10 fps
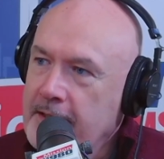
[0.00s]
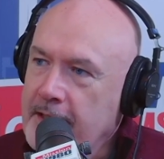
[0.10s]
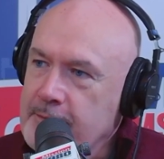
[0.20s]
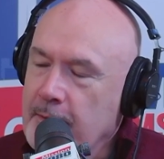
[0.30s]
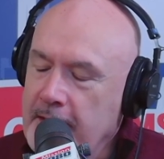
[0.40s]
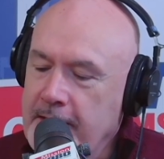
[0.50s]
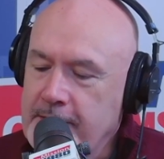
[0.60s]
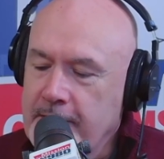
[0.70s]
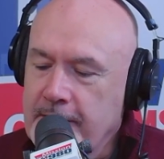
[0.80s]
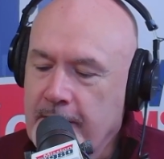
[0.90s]
That's what led
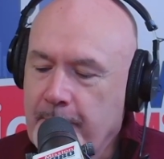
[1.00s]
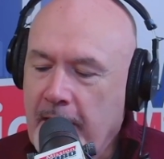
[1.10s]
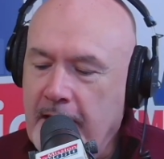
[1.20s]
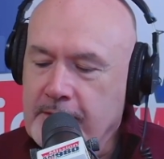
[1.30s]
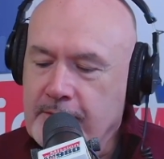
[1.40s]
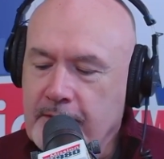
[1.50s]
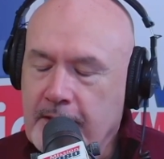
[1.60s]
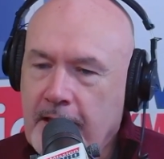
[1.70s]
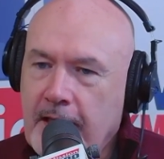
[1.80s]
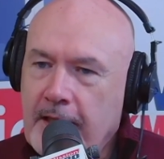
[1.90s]
you into the pastorate.
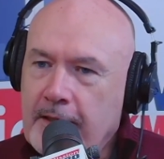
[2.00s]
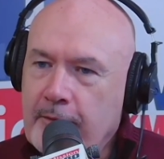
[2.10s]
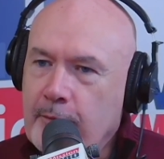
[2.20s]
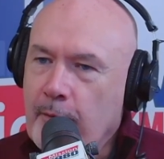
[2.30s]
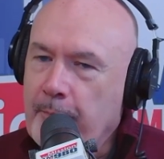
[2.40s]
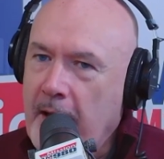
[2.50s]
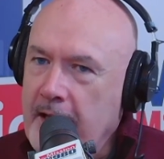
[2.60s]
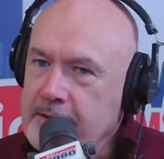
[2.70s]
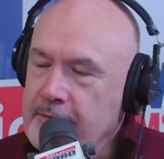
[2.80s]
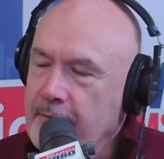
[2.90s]
Now, you were
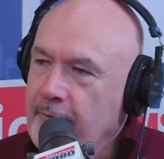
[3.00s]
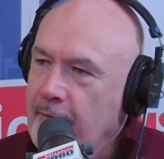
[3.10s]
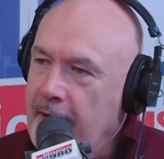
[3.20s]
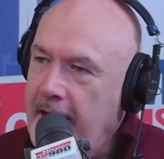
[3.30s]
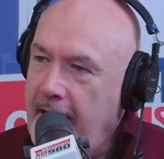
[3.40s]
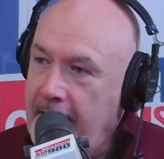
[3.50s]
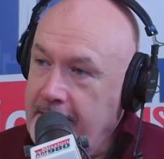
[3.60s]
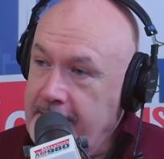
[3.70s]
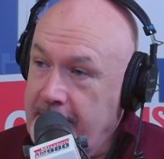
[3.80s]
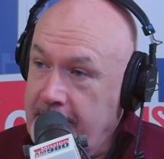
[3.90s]
pastoring for
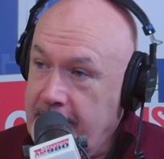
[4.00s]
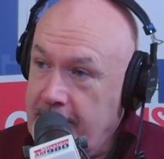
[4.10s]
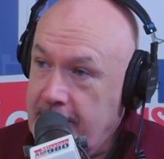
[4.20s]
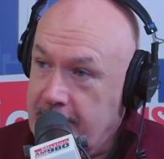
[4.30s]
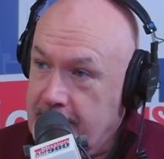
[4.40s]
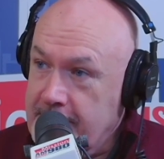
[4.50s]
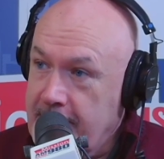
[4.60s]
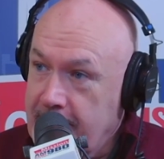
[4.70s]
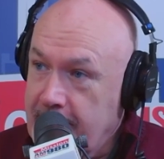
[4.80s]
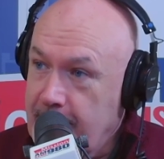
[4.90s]
18 years
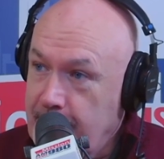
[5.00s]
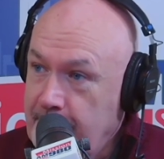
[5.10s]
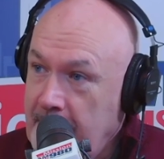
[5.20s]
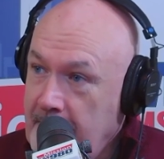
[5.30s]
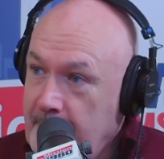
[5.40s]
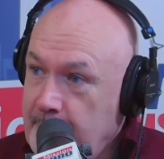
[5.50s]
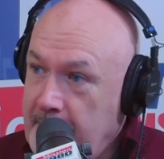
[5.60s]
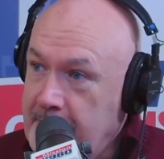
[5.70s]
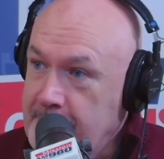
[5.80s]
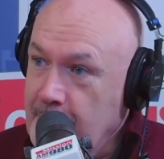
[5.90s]
here in
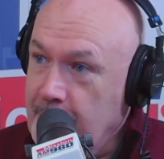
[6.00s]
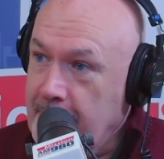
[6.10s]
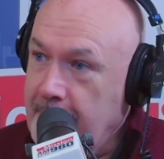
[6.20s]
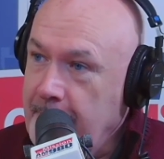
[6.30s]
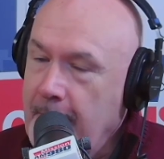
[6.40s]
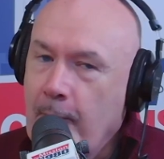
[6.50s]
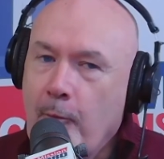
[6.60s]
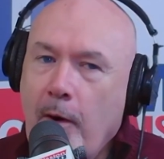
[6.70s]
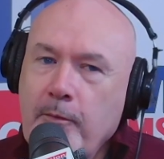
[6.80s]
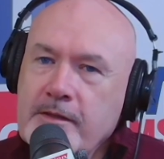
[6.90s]
Minnesota.
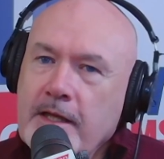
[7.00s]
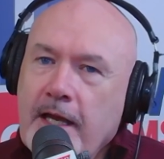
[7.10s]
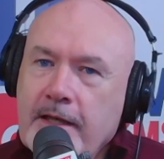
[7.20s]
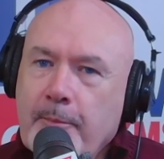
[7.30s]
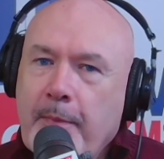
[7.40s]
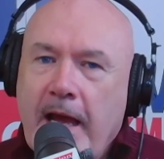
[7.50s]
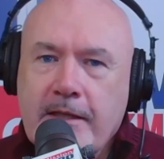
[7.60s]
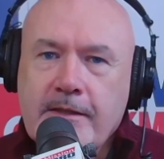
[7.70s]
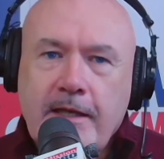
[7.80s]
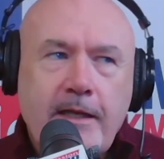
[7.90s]
What was it like to
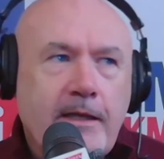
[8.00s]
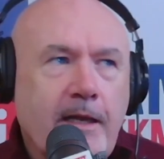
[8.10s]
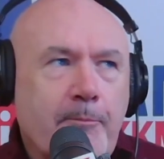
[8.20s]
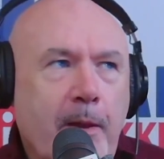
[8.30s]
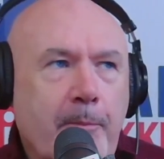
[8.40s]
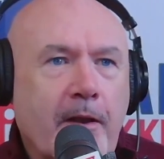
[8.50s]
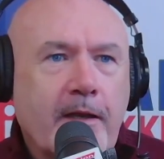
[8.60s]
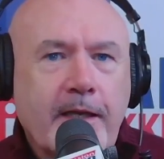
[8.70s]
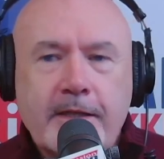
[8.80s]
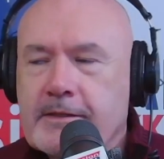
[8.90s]
pastor? Let people
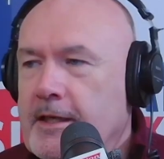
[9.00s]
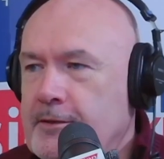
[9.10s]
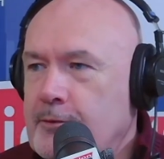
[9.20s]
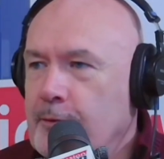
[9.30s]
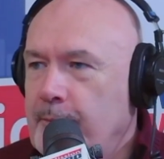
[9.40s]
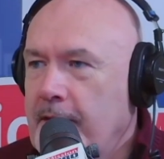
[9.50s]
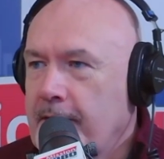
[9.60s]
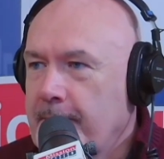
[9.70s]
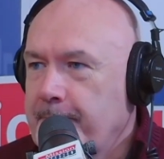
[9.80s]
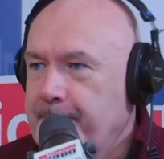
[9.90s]
on the inside scoop there.